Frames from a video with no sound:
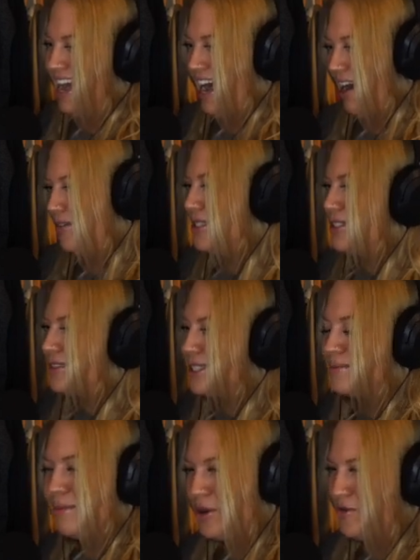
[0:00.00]
I would do
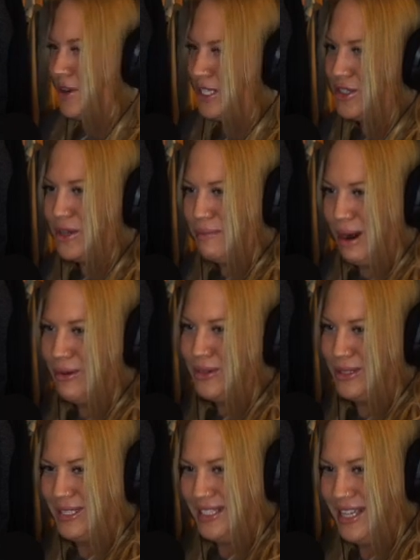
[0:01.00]
these motivational
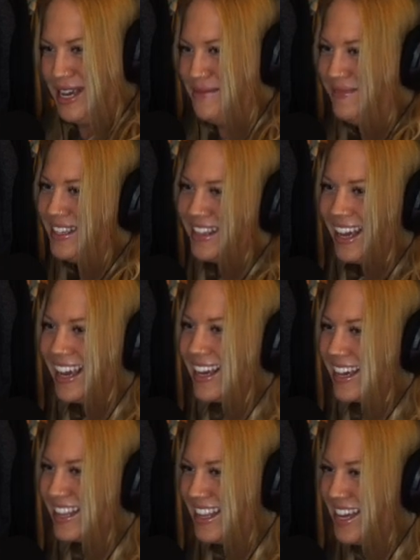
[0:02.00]
posts, and
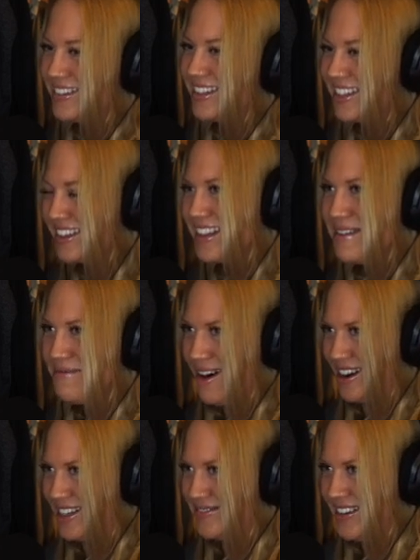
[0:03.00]
they'd literally
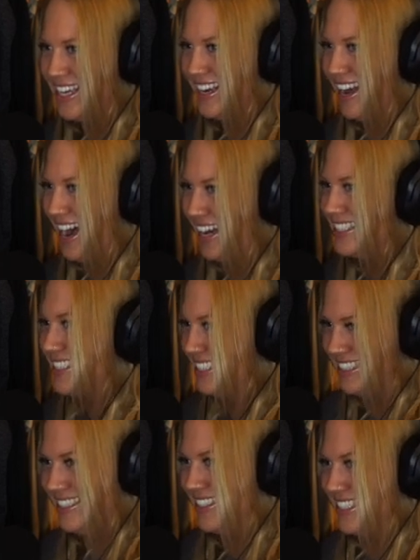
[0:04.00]
mock me at the
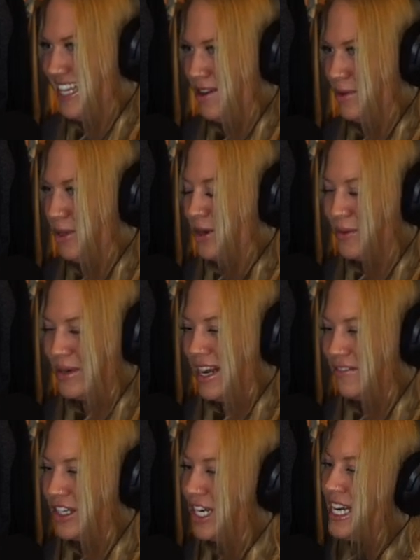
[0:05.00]
dinner table or
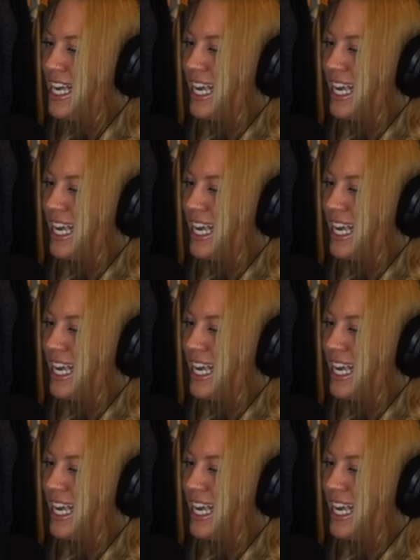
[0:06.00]
whatever,